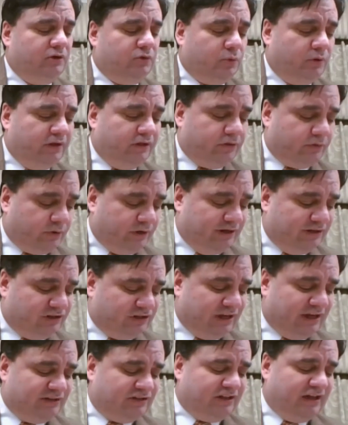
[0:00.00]
and 23
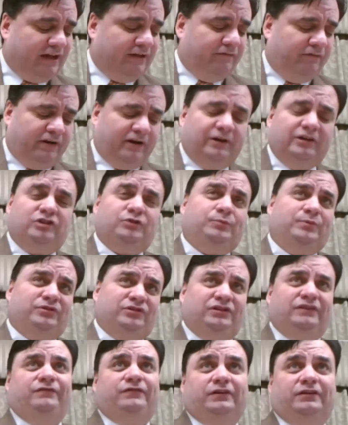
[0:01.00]
says that very
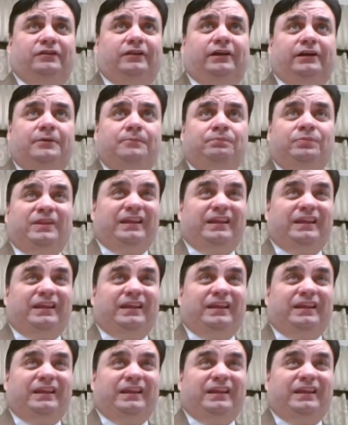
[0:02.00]
specifically.